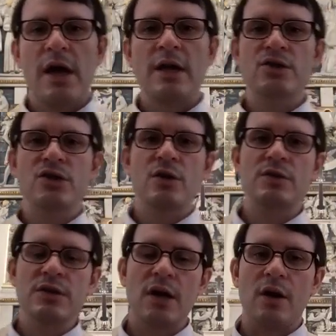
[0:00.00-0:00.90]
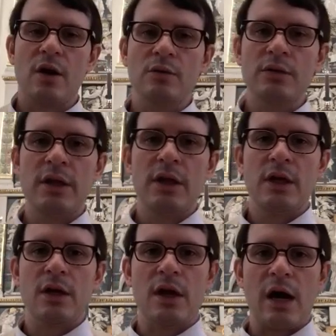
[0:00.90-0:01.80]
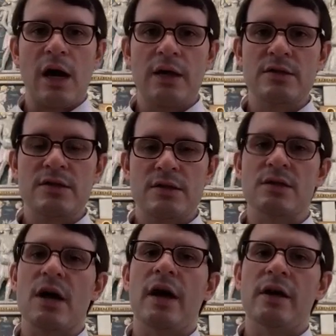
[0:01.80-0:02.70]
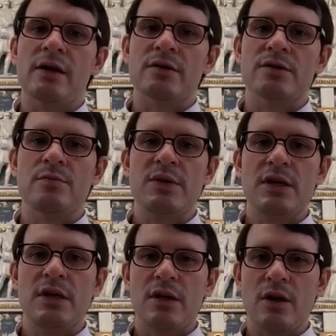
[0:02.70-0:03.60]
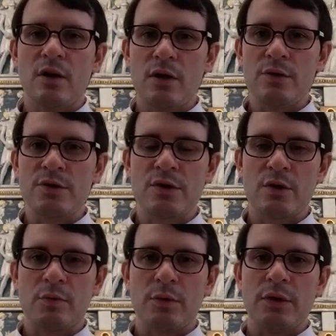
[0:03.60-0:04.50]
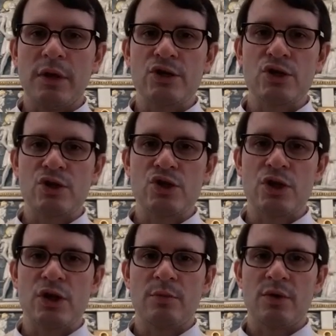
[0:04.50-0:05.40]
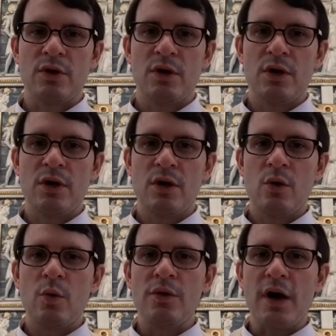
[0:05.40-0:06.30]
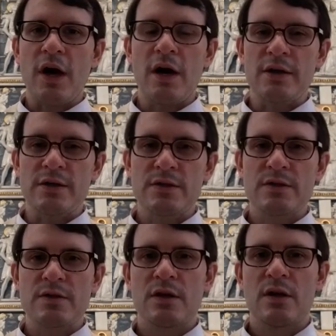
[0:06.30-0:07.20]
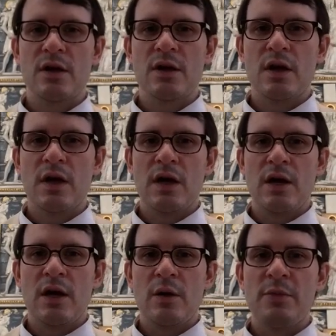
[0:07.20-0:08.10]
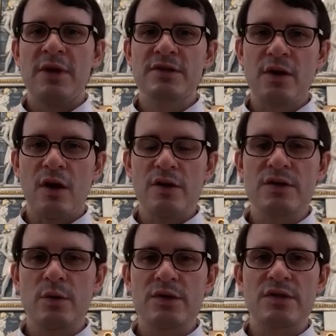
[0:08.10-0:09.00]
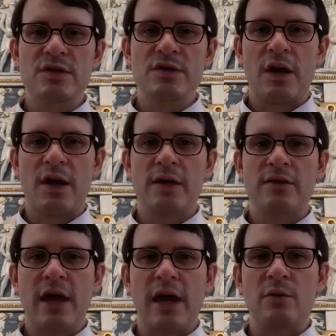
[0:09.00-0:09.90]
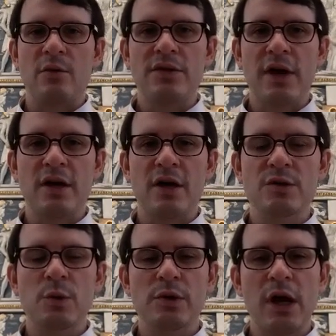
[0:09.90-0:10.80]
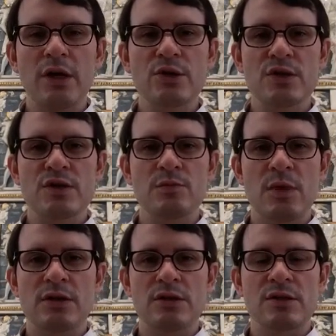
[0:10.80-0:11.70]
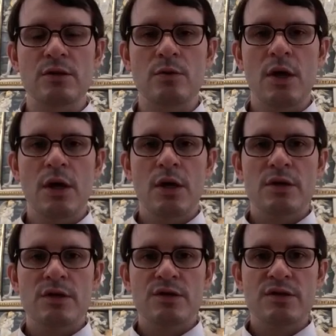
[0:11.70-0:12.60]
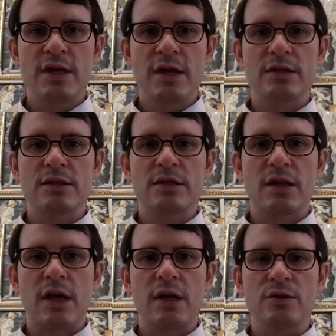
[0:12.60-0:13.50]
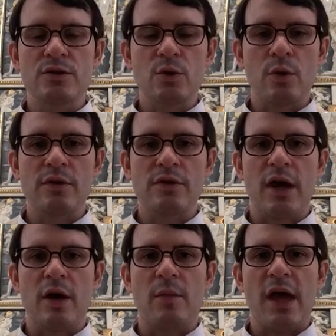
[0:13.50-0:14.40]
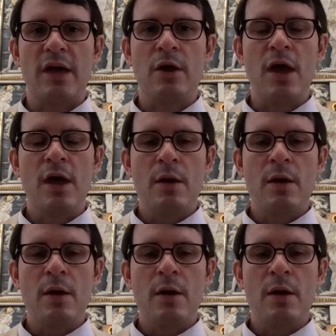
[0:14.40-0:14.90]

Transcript: And it shows not only God's desire to be in a closer relationship with us, but it's also a sign that with icons, we're not just meant to sit and adore them and